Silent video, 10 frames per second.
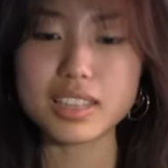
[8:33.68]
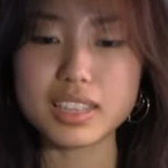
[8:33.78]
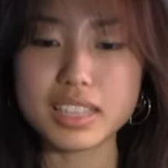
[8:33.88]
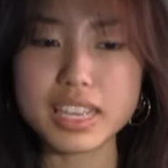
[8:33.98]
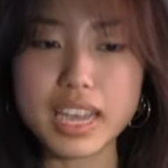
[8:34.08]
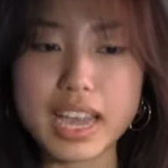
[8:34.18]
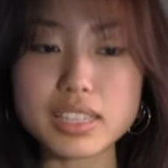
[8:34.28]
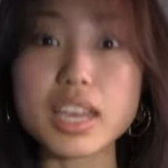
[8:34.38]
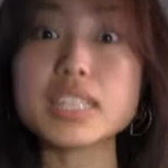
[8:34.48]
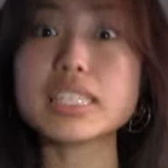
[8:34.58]
He
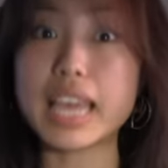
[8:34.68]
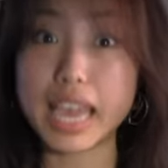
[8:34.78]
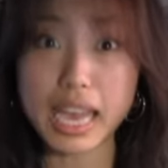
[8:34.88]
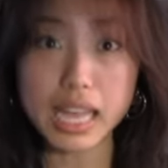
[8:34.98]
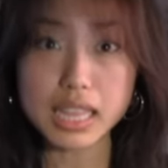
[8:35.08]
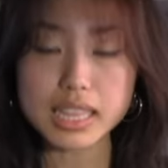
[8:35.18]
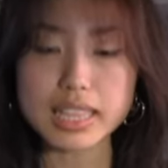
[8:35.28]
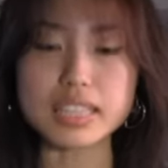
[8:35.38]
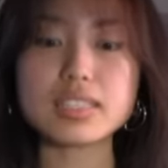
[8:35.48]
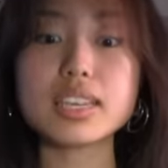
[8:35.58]
has a tail.
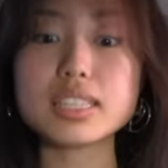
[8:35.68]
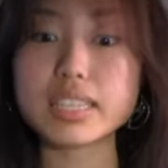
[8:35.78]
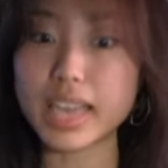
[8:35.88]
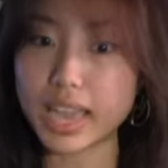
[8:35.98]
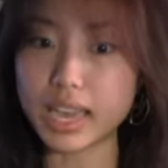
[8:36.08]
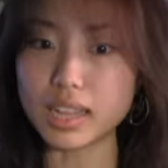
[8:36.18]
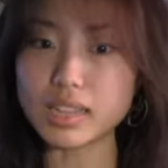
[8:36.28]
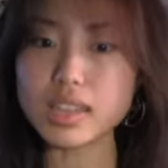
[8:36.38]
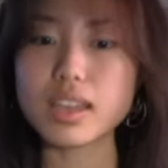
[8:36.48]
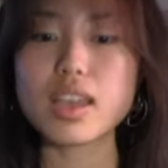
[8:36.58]
That's a
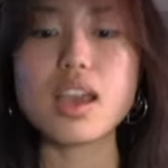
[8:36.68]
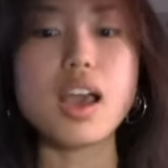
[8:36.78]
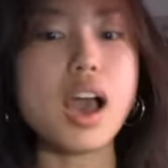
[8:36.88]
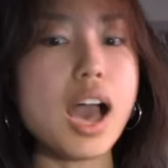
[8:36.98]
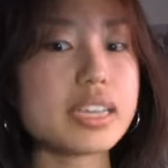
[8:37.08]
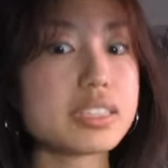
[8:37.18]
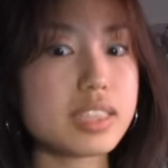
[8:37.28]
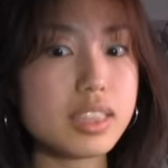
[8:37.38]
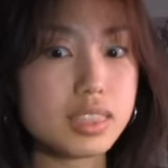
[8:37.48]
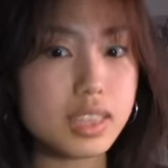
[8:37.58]
tail. I
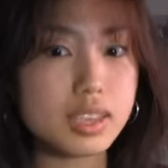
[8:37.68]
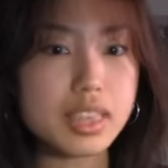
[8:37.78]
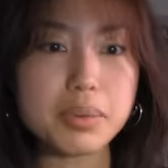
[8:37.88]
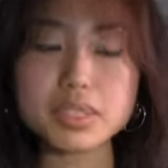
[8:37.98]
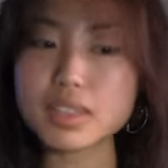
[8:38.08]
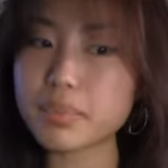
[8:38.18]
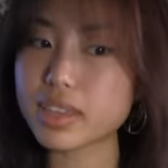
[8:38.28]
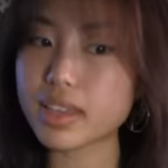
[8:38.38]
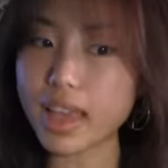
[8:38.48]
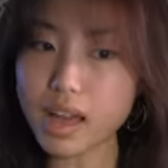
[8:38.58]
did think that was
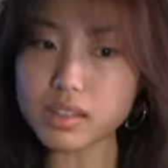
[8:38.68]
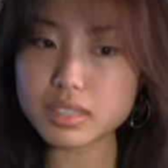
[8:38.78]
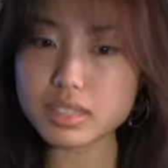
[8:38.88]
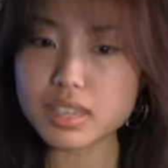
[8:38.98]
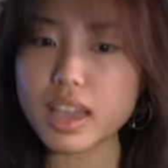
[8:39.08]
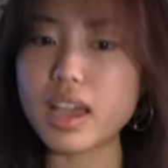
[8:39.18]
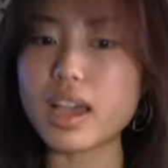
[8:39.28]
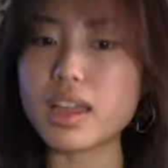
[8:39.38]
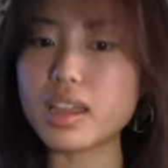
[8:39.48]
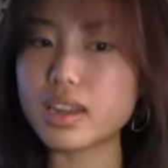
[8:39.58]
something else.
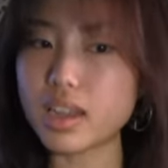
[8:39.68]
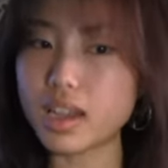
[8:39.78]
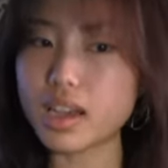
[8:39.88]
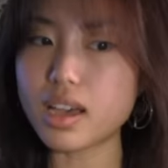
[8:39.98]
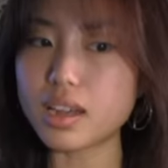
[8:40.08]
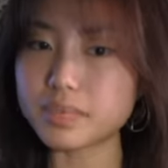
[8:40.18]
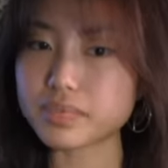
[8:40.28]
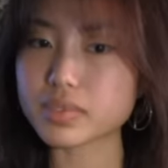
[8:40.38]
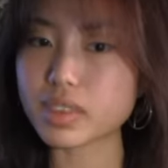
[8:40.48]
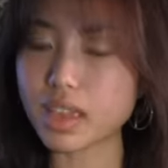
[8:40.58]

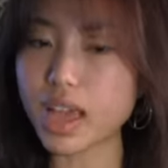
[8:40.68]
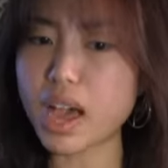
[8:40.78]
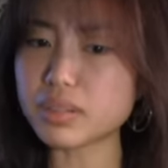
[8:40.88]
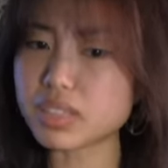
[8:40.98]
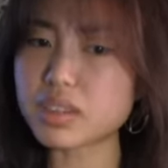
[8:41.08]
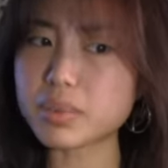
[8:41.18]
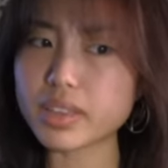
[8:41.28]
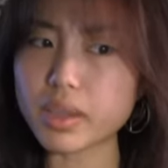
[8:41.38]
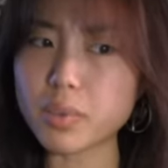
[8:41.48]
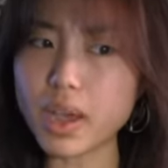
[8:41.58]
And, I was gonna be
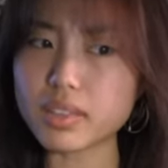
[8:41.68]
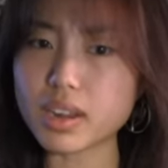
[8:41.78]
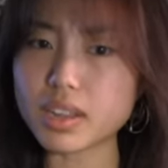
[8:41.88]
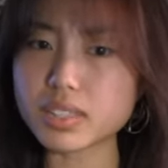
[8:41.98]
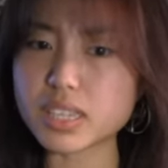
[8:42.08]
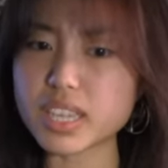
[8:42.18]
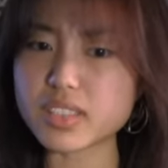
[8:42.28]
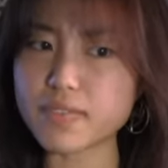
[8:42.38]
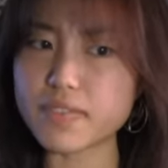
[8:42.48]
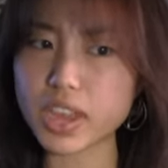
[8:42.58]
like, wow, that husky is
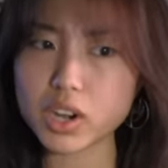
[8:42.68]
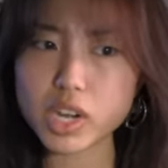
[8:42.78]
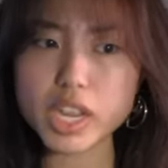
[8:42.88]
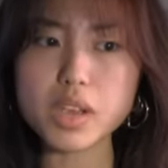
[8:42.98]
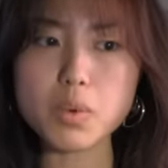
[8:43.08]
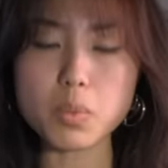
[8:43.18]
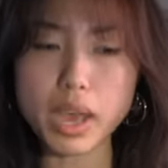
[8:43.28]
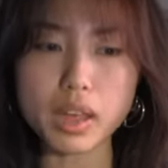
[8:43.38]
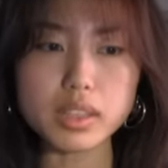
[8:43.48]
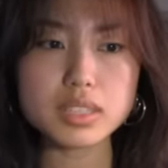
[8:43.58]
very
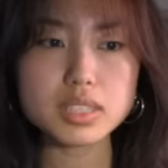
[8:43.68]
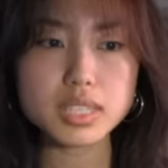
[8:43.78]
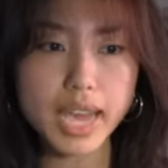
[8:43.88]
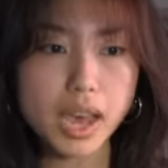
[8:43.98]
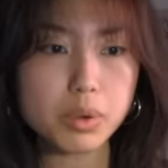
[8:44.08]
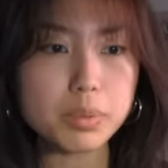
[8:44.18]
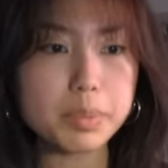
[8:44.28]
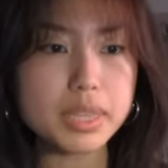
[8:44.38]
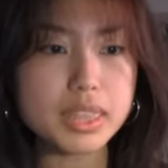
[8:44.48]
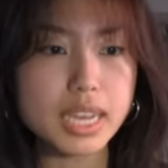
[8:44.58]
well endowed,
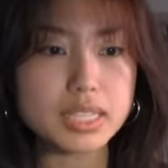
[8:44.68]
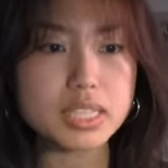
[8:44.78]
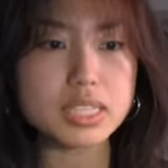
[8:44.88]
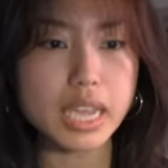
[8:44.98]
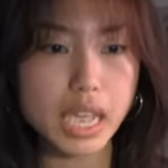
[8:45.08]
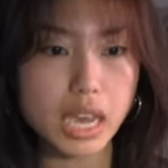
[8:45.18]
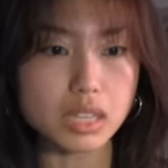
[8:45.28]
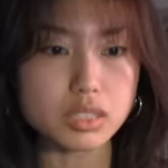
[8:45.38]
but that's a tail,